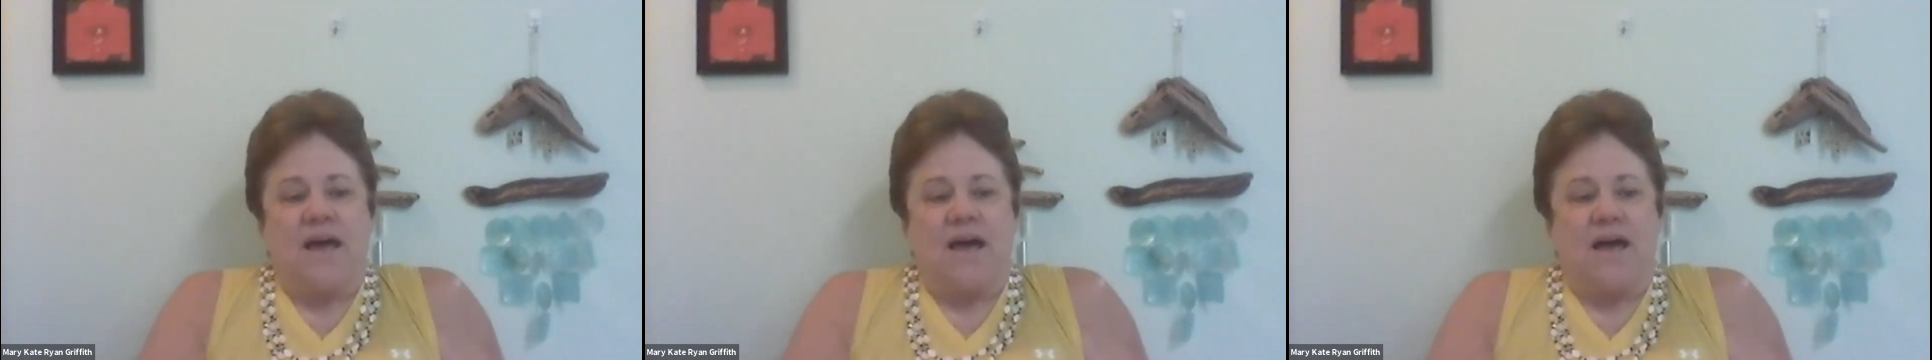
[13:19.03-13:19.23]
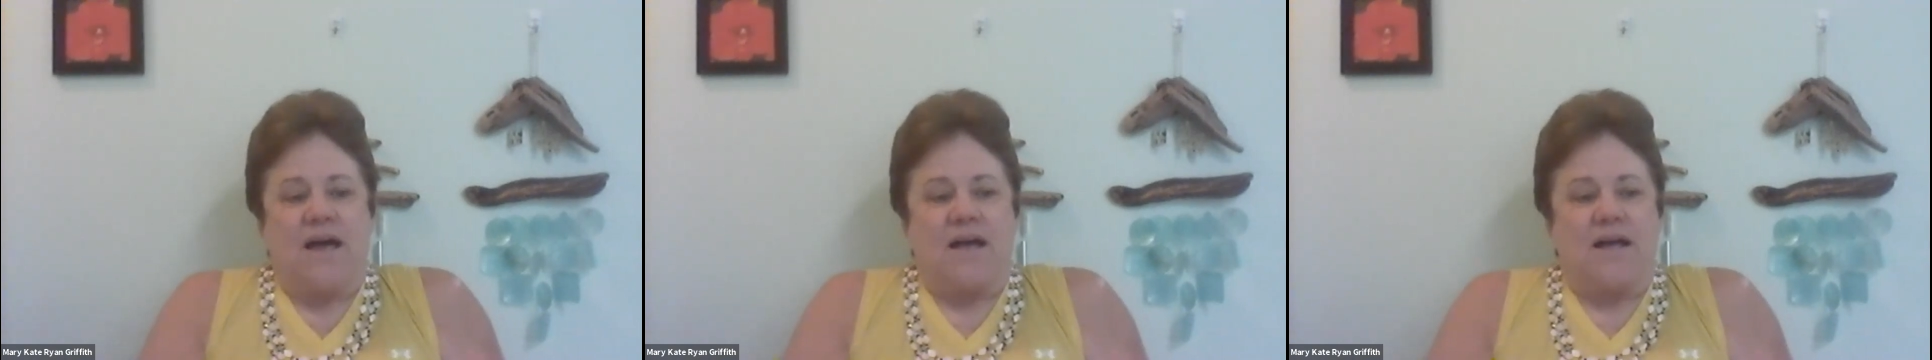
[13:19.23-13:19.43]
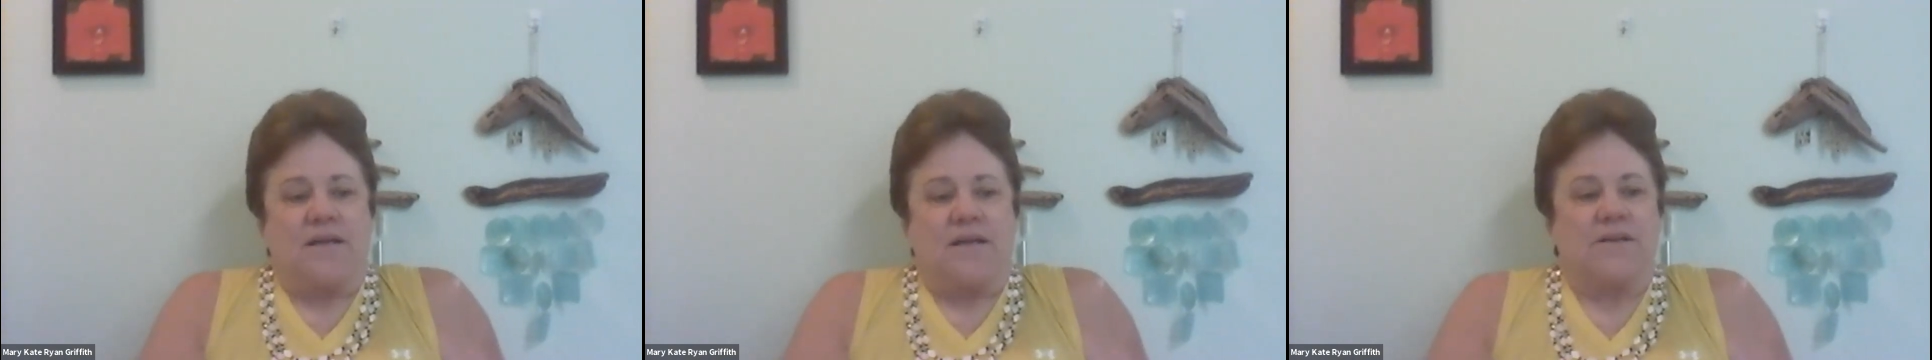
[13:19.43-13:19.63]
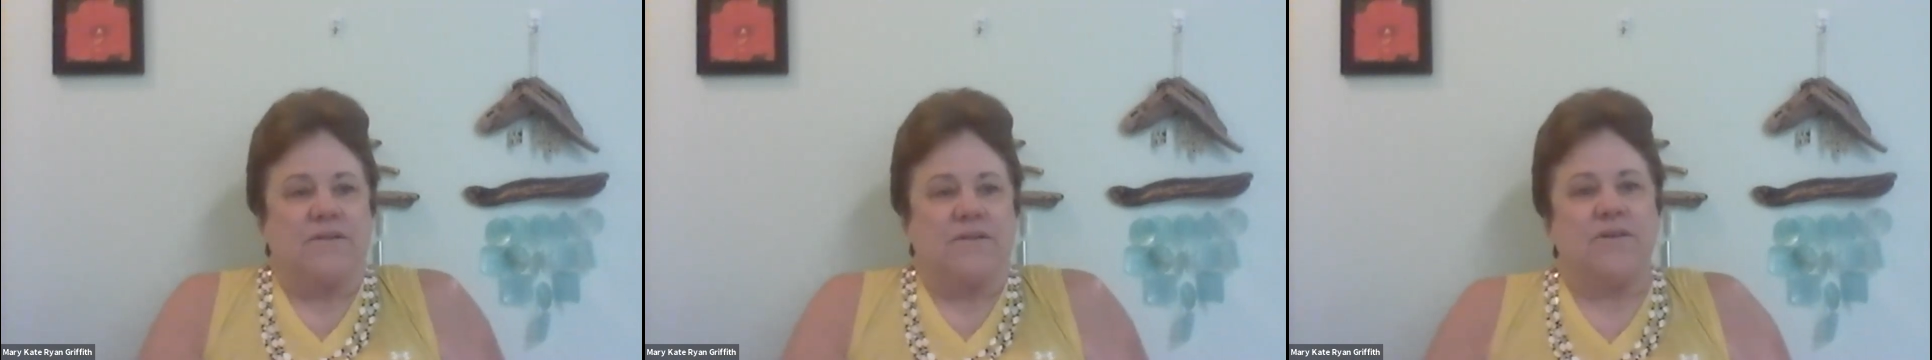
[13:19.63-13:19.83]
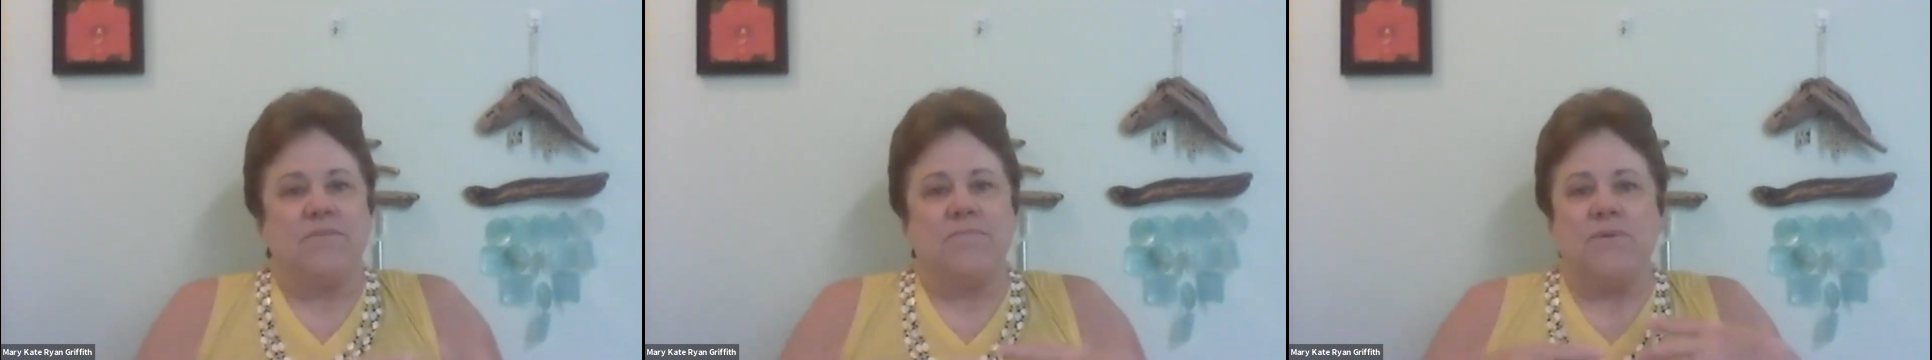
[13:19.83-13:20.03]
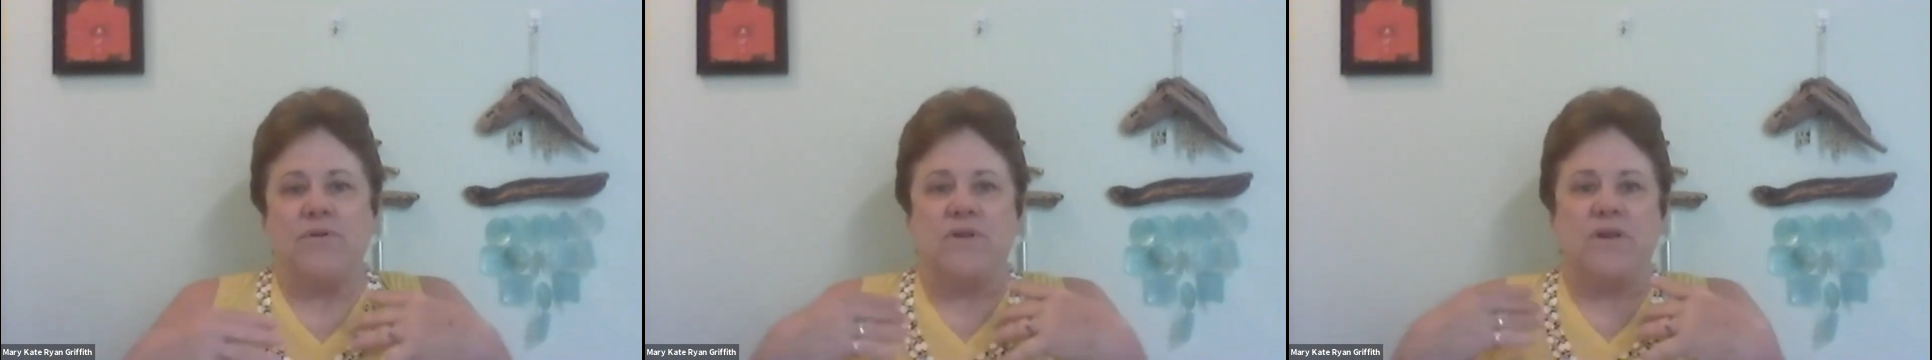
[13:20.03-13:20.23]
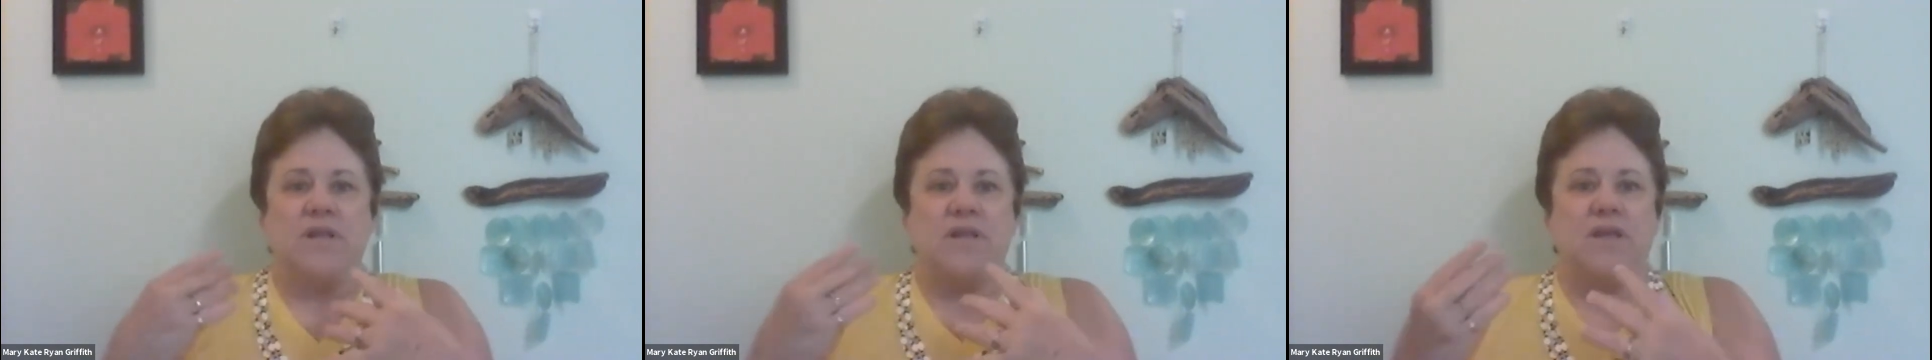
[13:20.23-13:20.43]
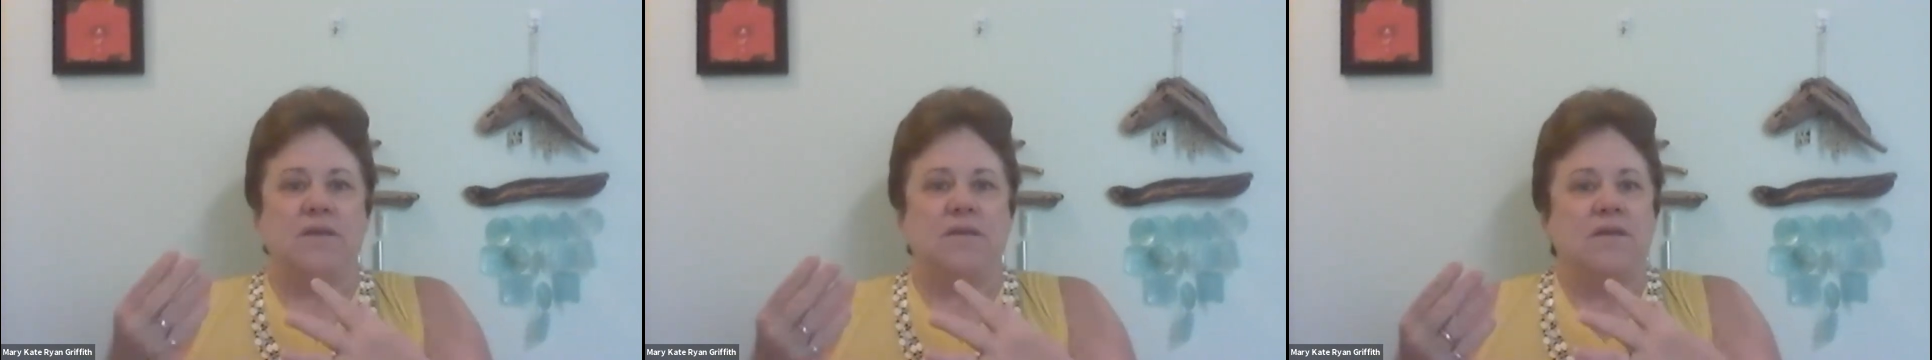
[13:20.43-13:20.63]
uh,
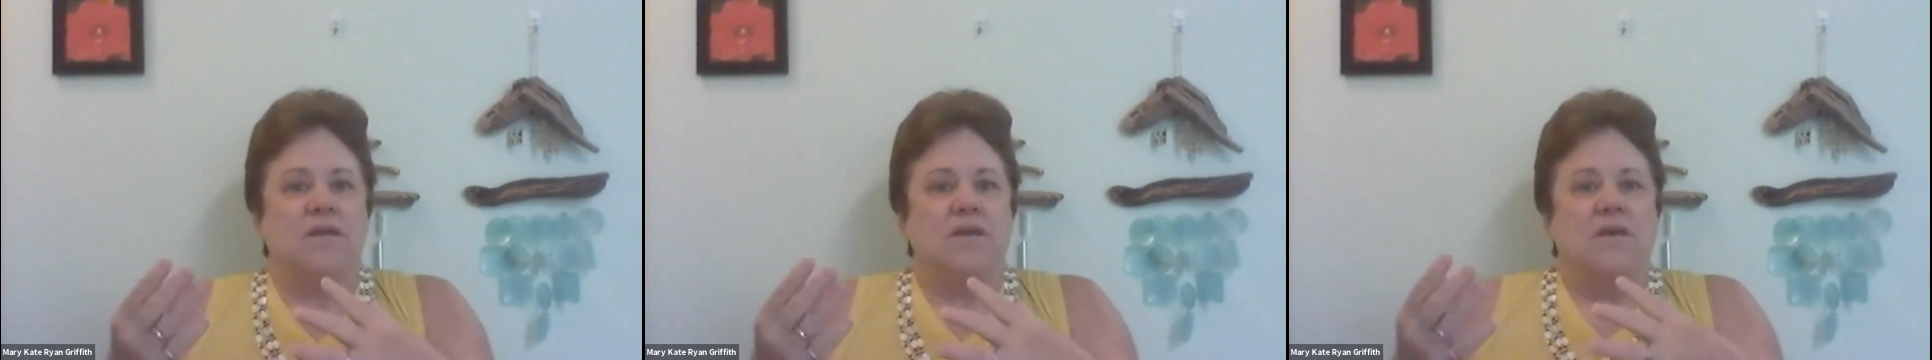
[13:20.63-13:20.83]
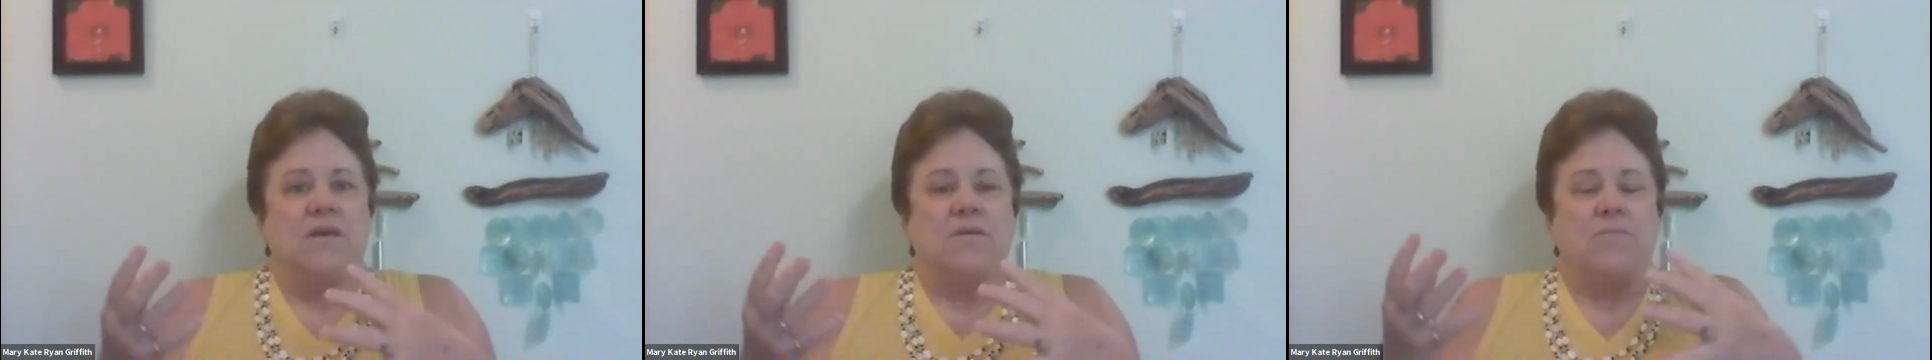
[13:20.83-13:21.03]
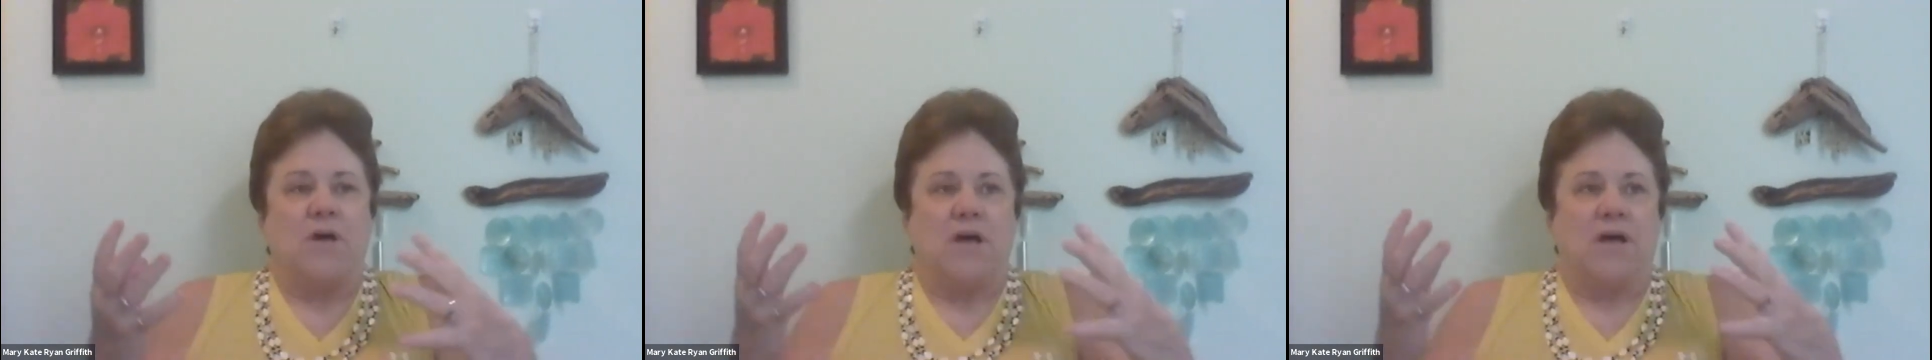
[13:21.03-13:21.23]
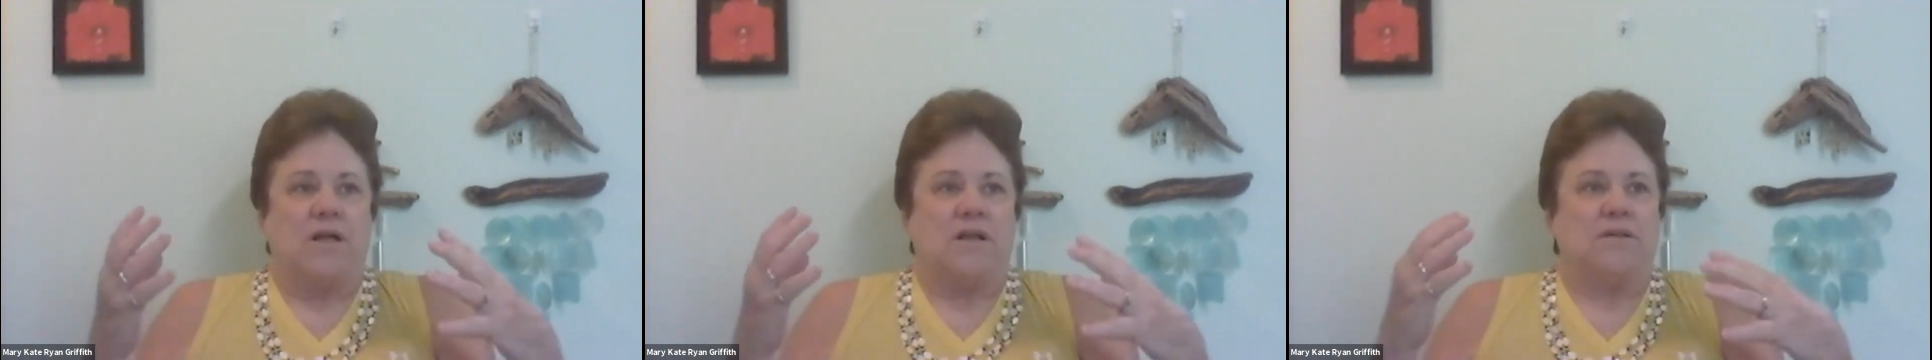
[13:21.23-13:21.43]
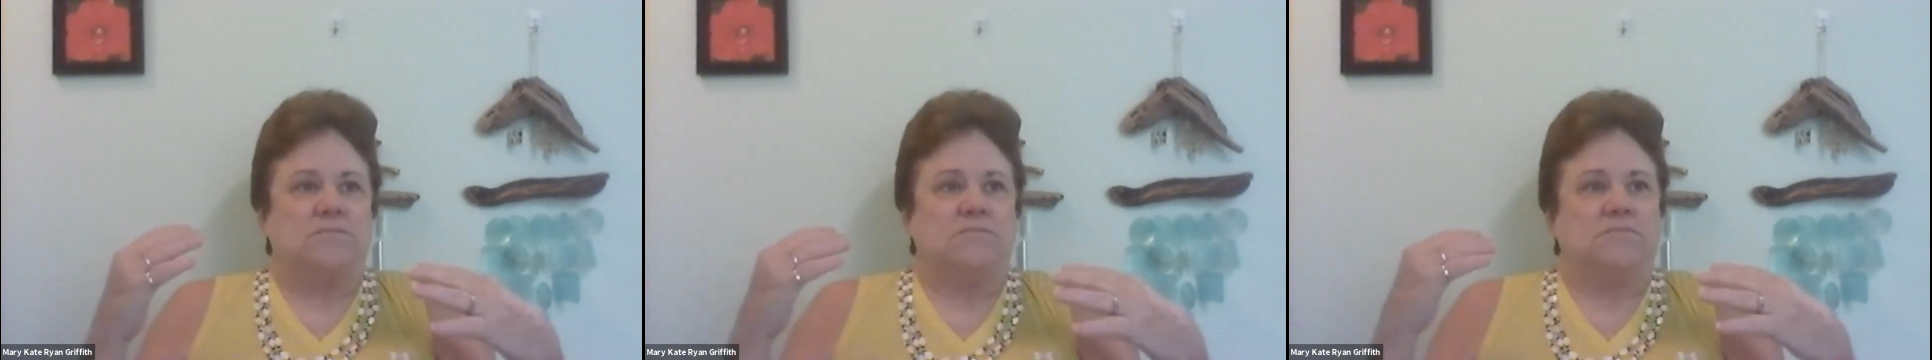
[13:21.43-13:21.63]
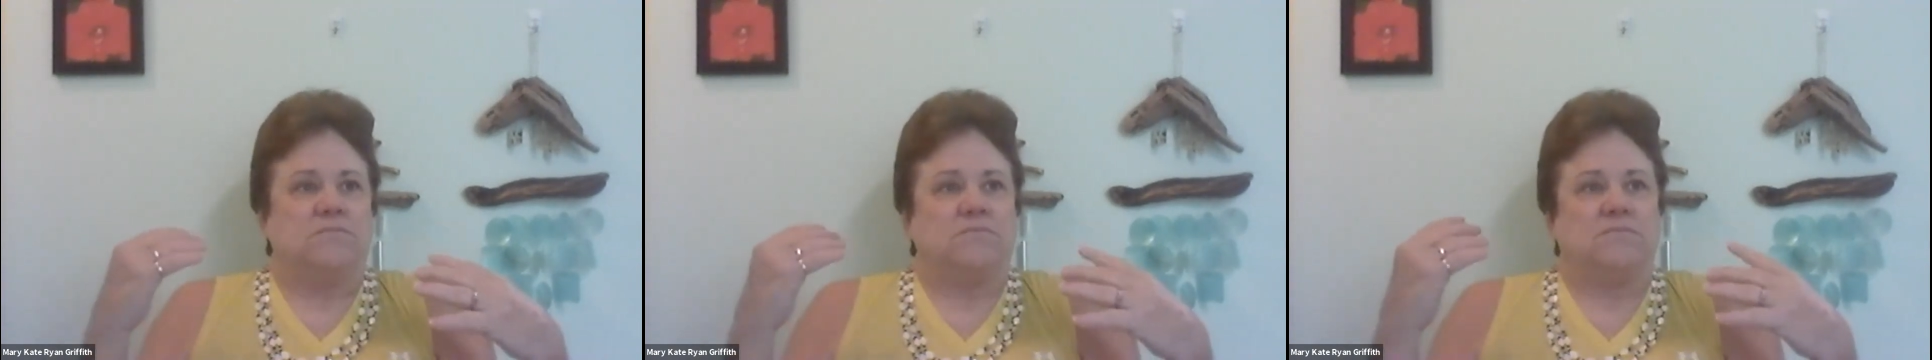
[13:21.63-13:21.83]
community um,